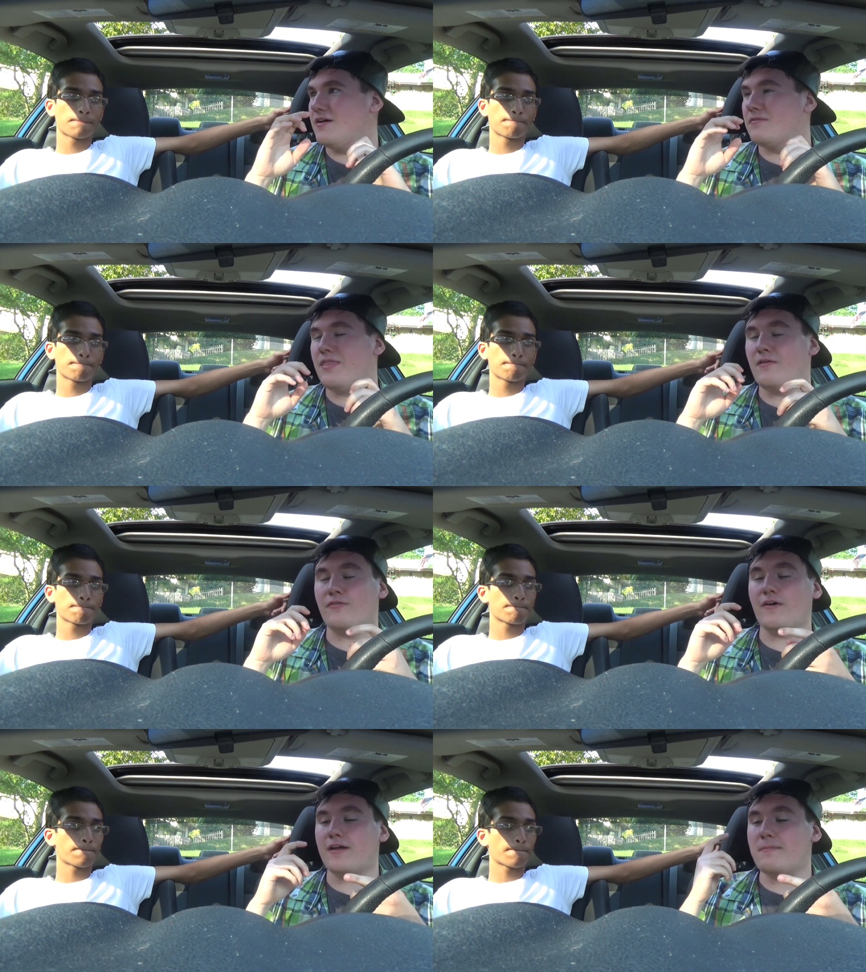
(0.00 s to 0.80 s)
Speaker 1: They, they
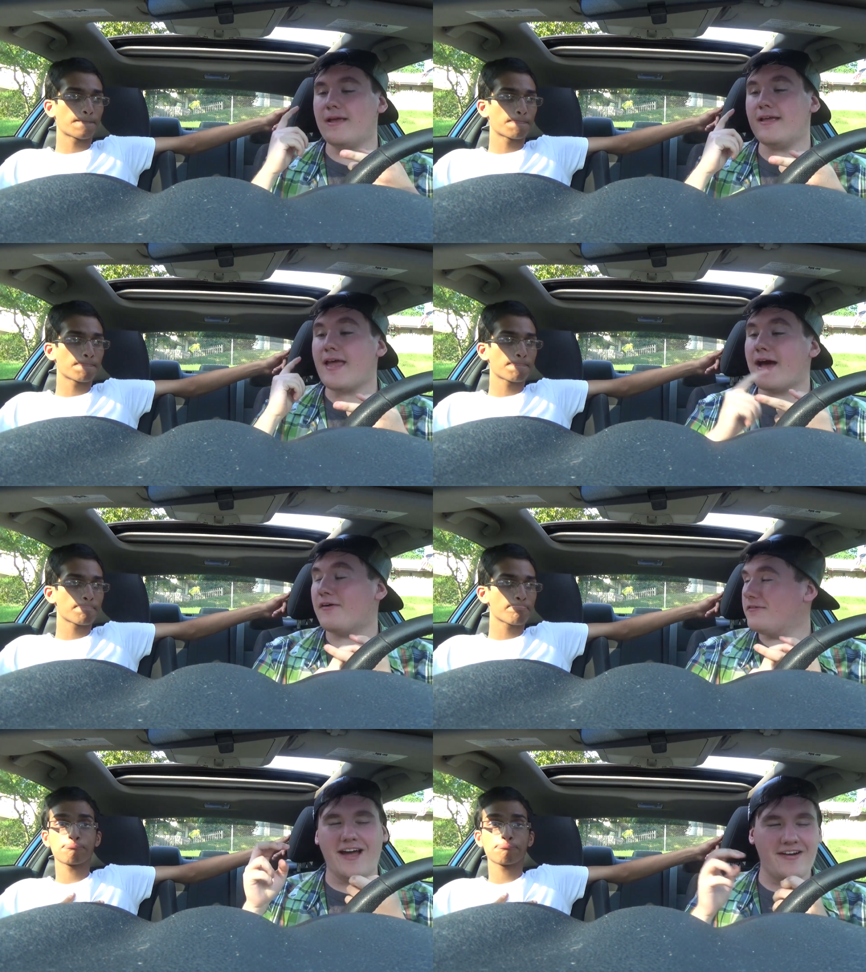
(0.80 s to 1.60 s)
were fucking making
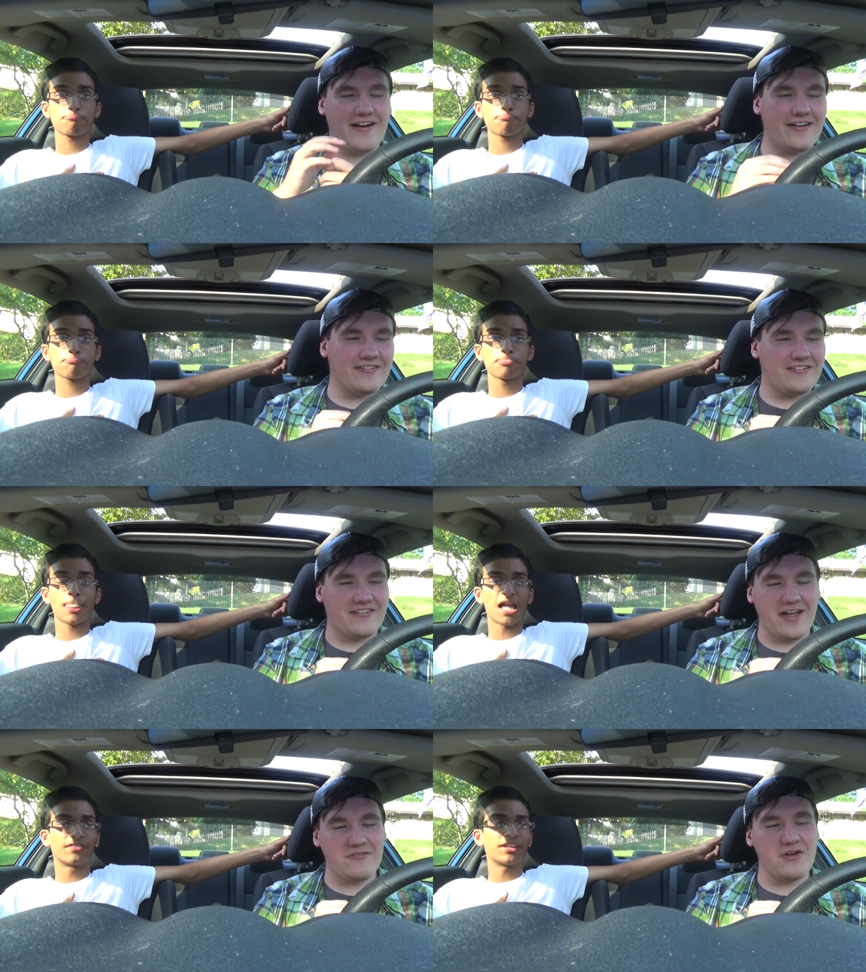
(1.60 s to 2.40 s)
out. I don't, I don't know.
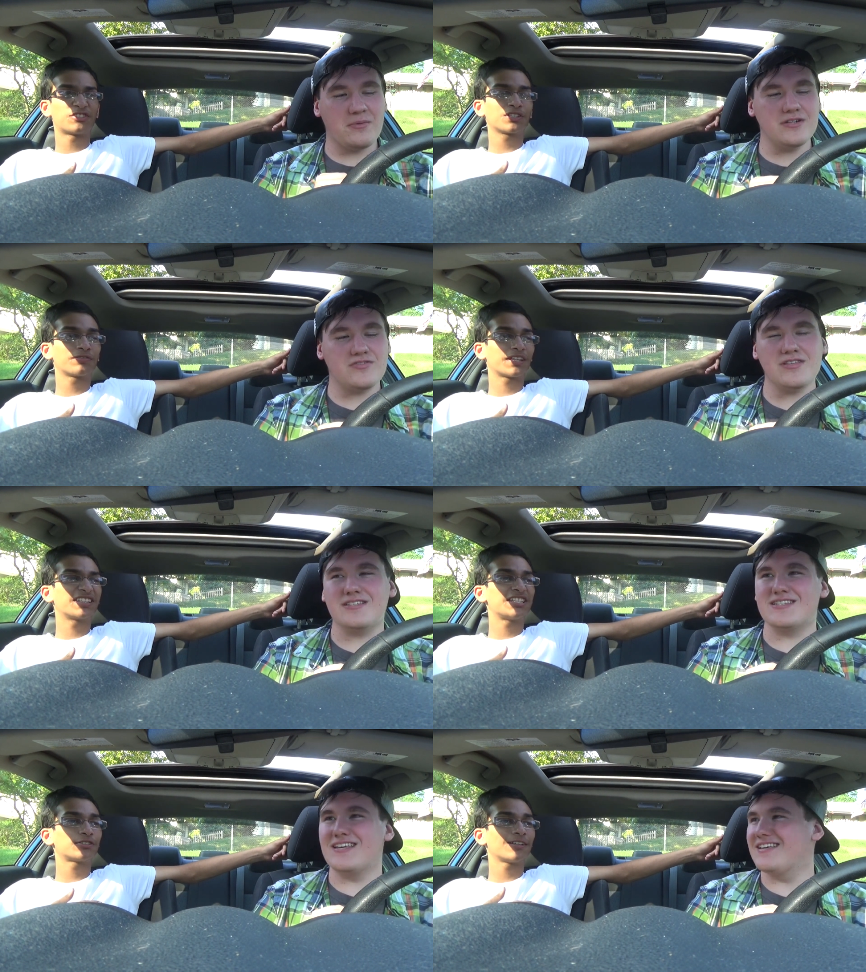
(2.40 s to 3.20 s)
I
Speaker 2: have no. They should
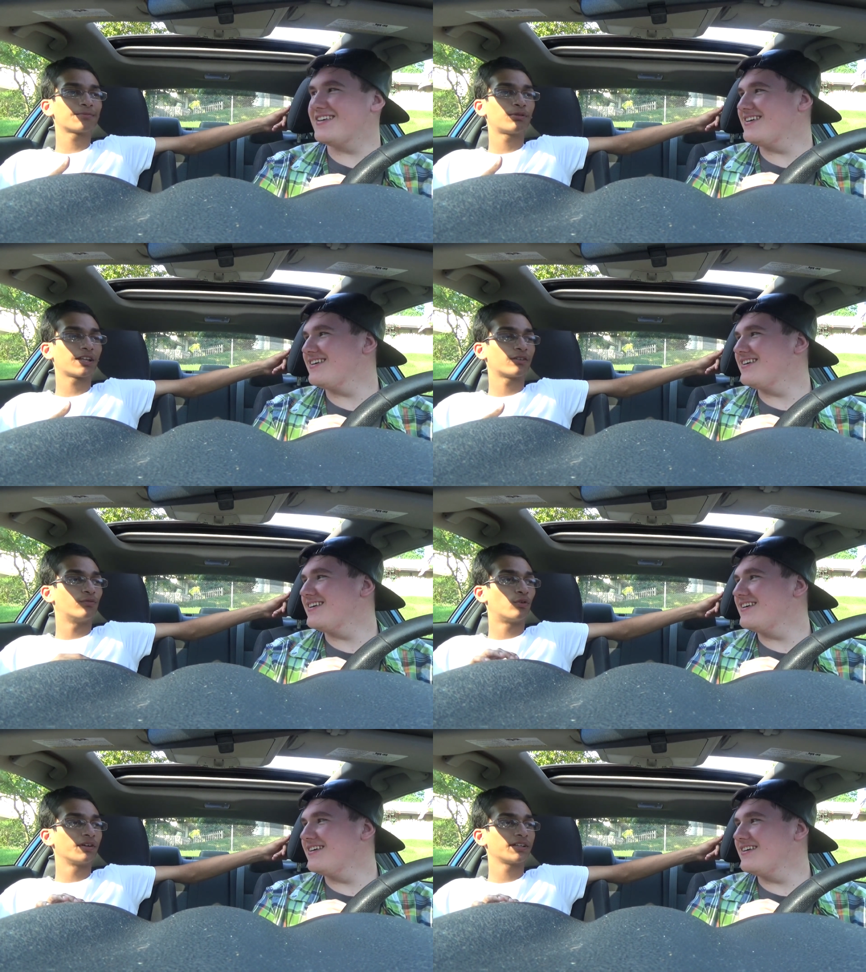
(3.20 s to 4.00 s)
like, they should like put like
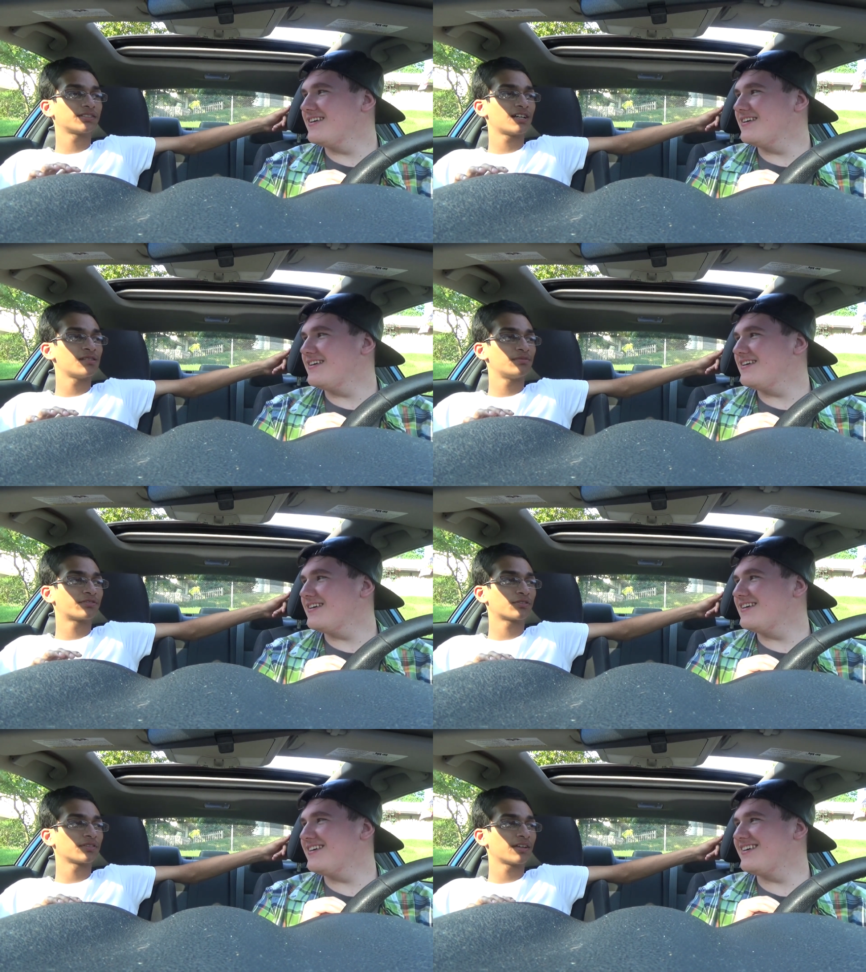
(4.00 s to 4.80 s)
a warning sign
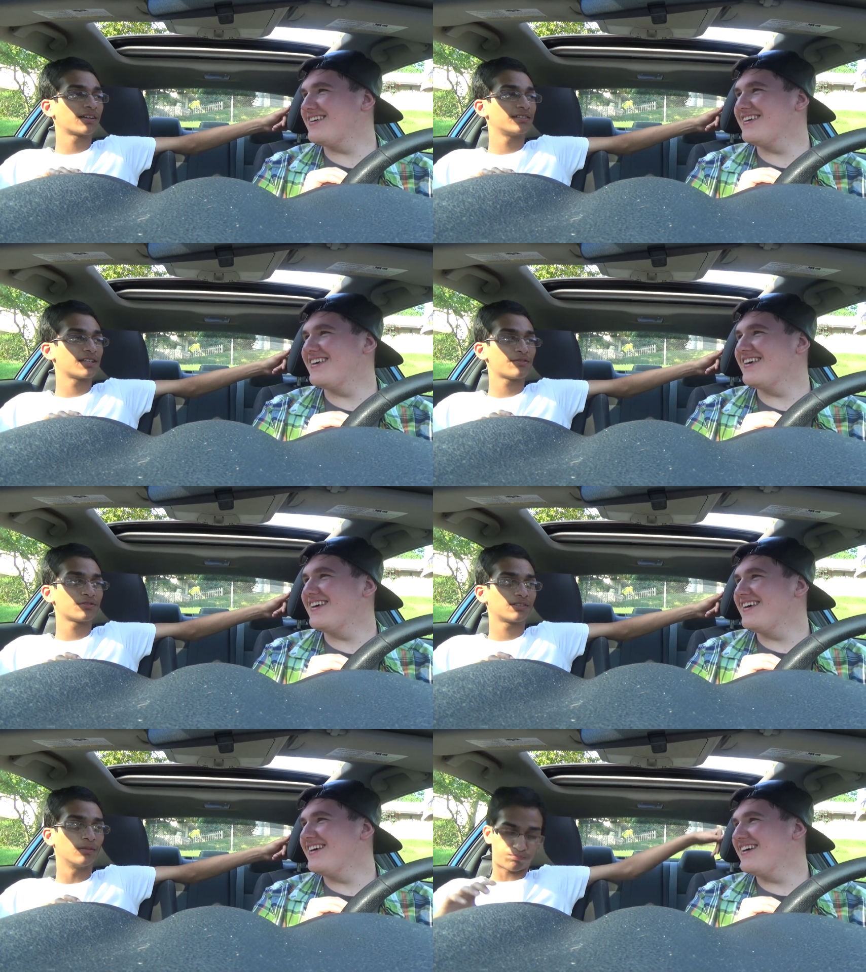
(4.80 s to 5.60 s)
before that, because I
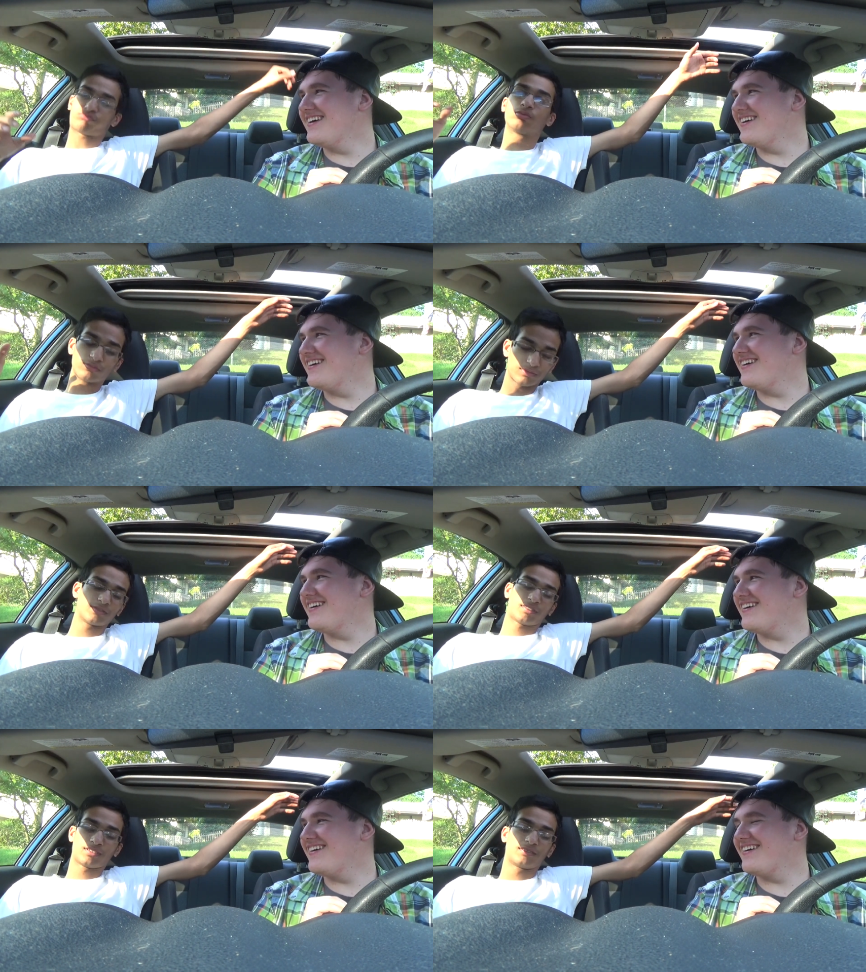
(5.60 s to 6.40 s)
was like.
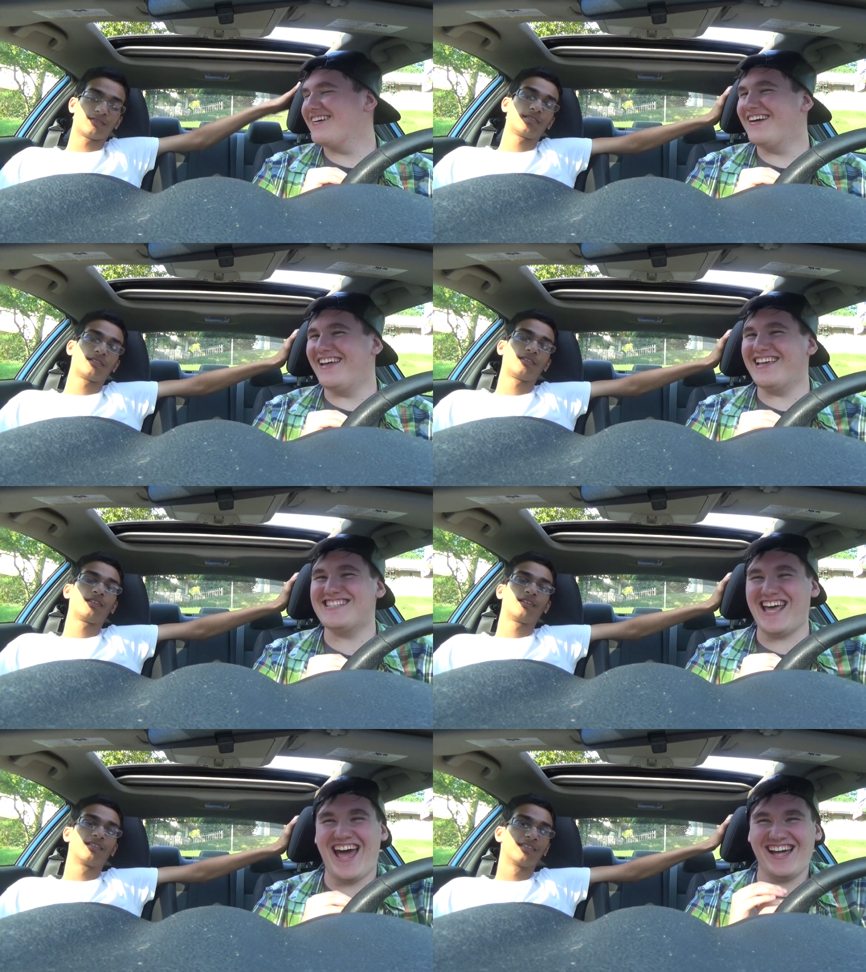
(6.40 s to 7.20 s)

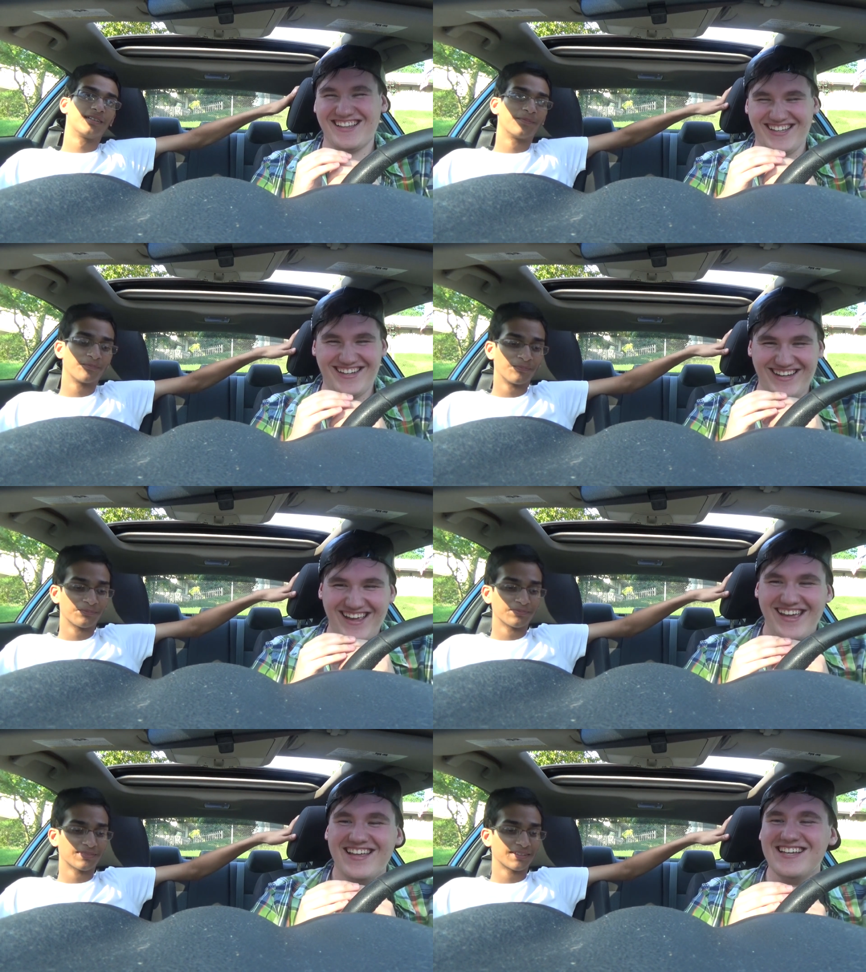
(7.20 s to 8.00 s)
Exactly.
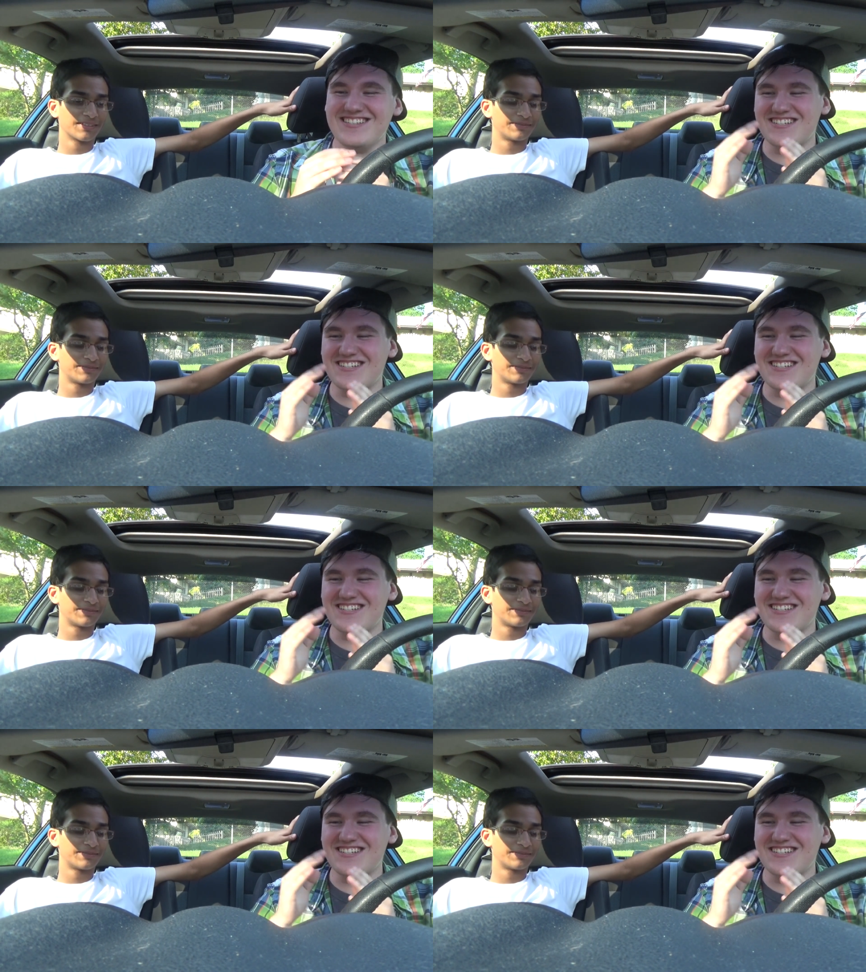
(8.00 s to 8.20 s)
Speaker 1: This